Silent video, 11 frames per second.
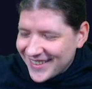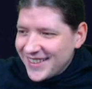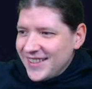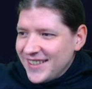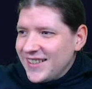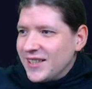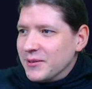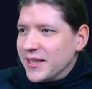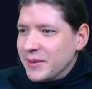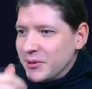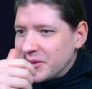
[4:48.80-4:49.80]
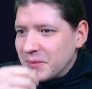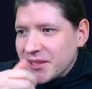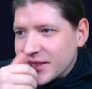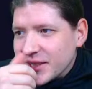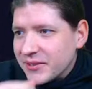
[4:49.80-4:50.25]
I muted
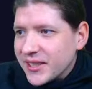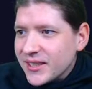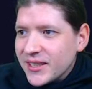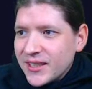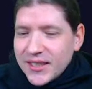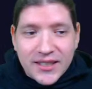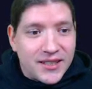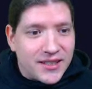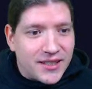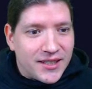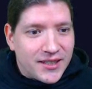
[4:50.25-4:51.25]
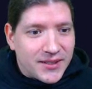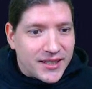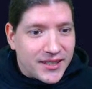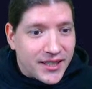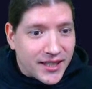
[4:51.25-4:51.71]
myself there. Anyway,
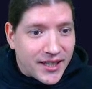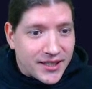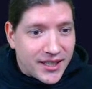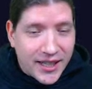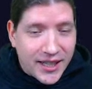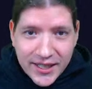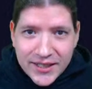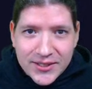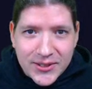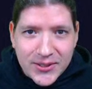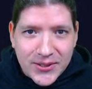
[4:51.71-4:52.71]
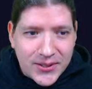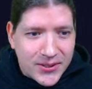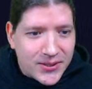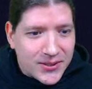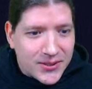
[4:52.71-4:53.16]
yeah. Hi
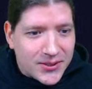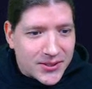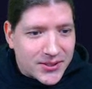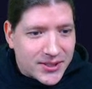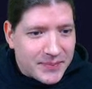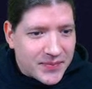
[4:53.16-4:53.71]
to the stream.